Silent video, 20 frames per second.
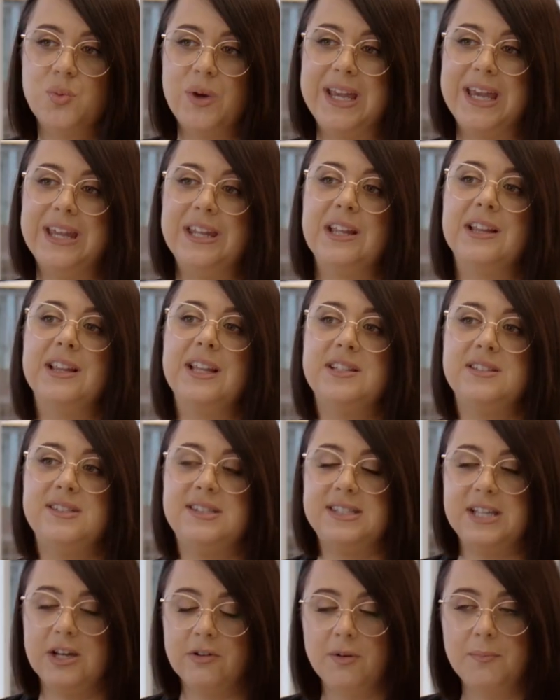we're getting less
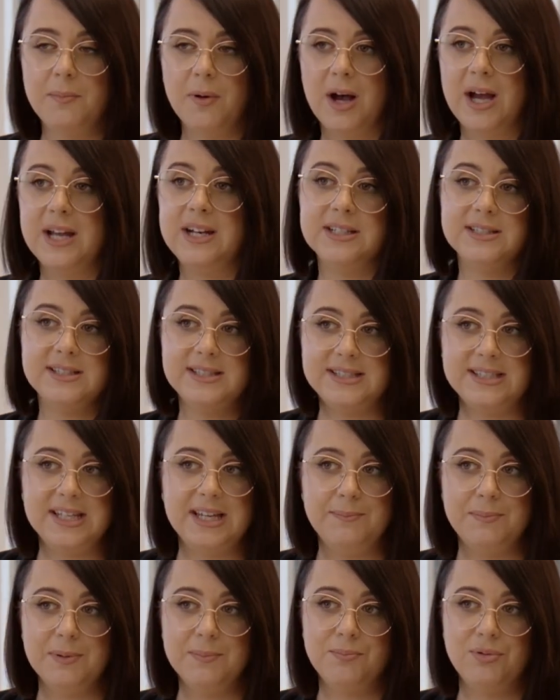ceramide and
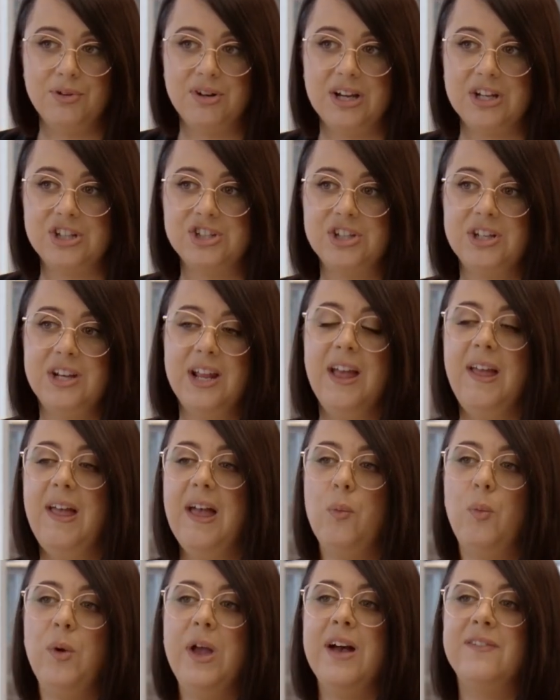sebum production
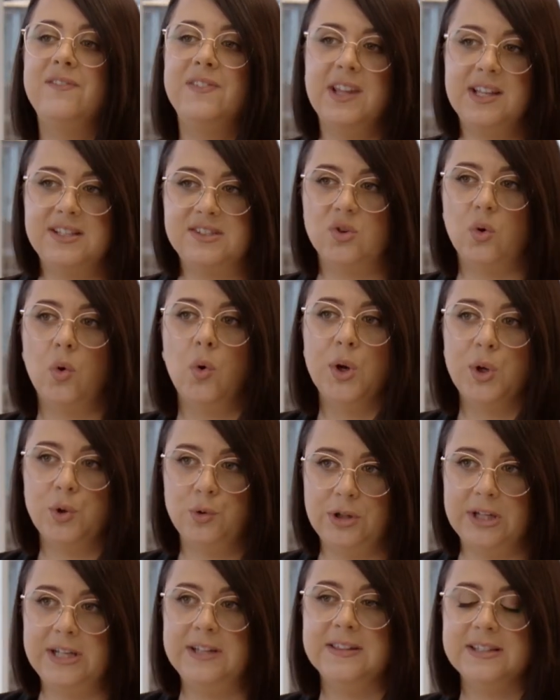and we have less
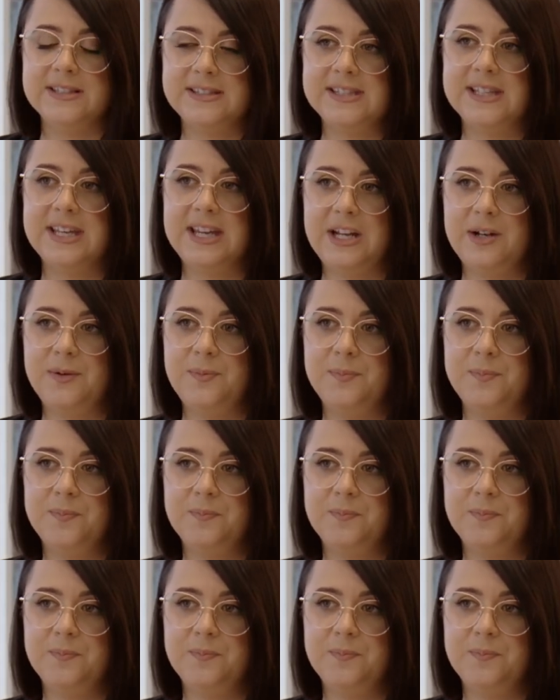oil in the skin.